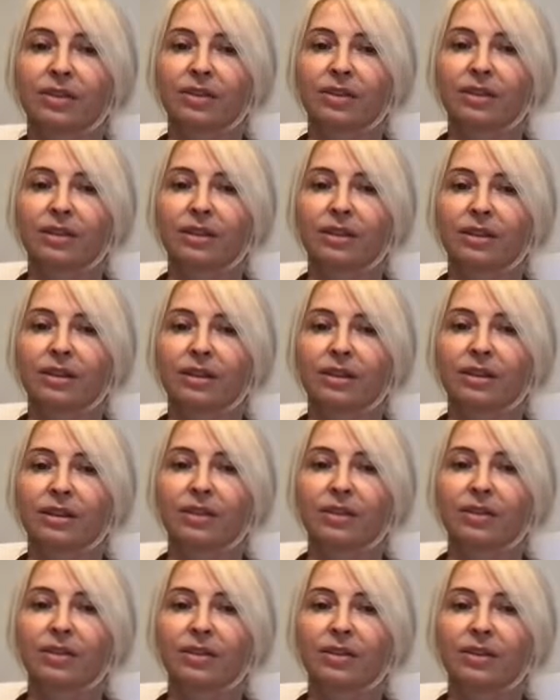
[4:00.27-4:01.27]

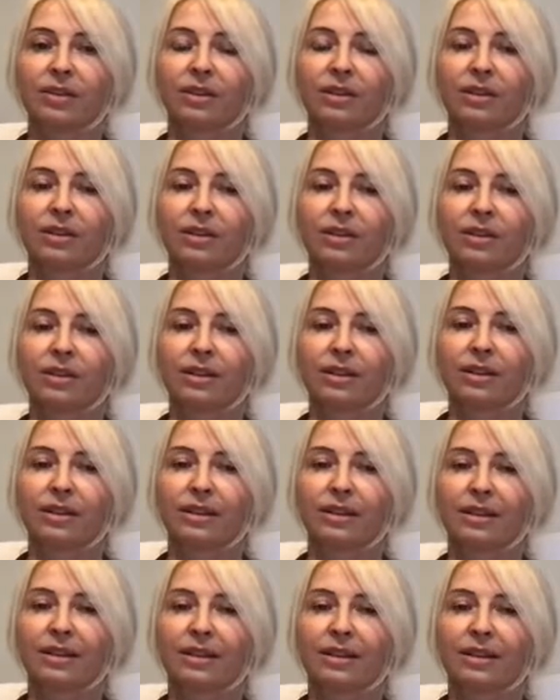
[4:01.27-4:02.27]

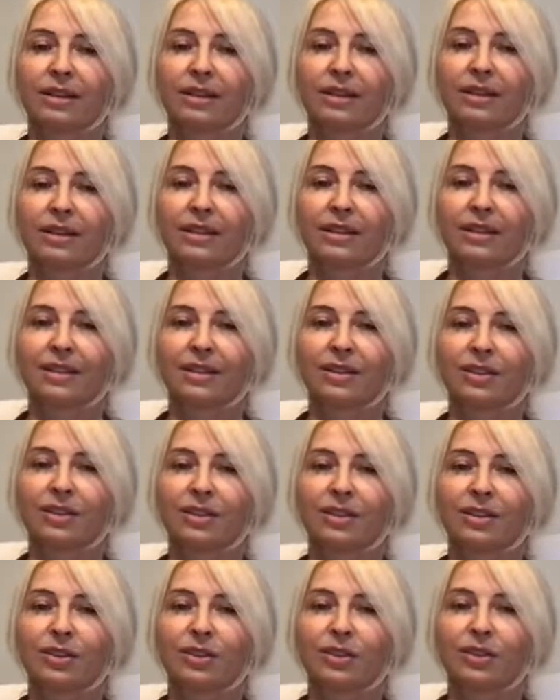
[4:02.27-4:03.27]

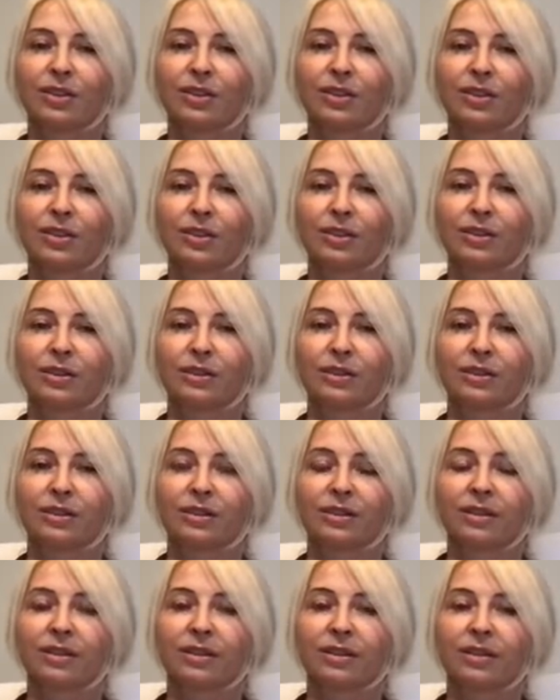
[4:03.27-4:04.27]

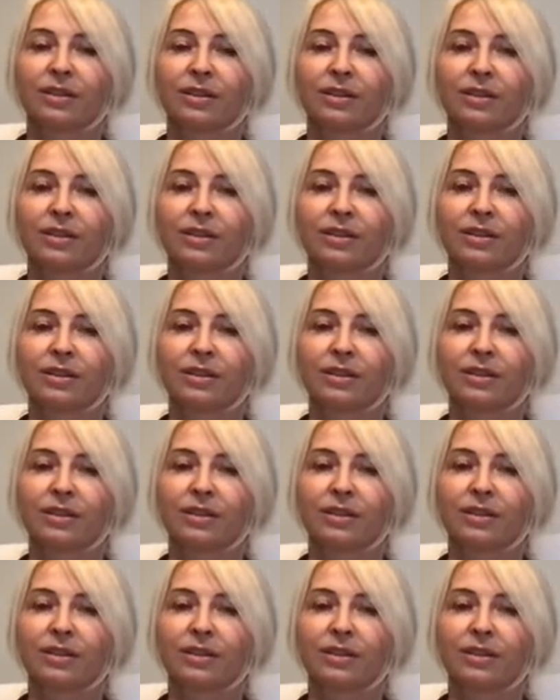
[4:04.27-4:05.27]

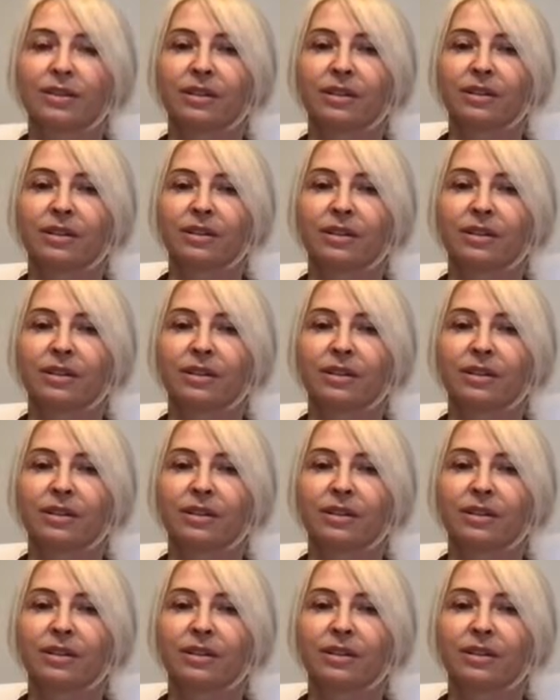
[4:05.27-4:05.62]
No words are spoken by the person on screen.